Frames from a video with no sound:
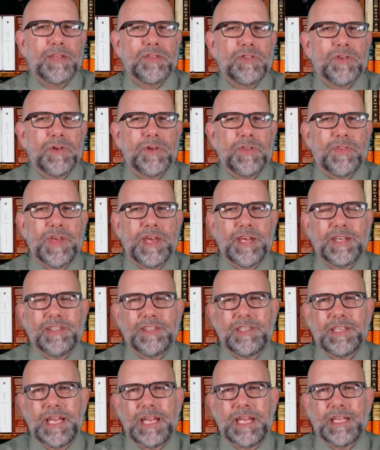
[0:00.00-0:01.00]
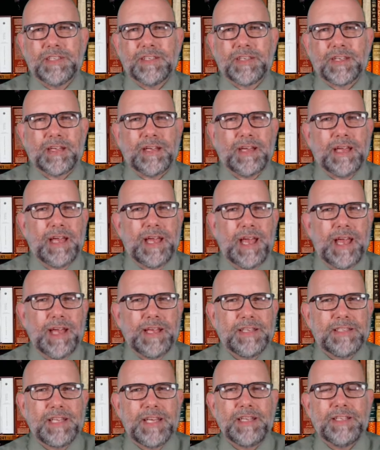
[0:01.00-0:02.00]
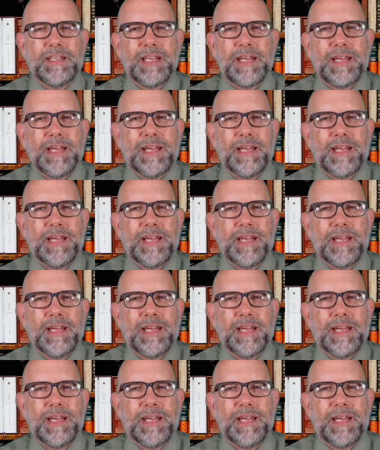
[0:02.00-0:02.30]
answer to this isn't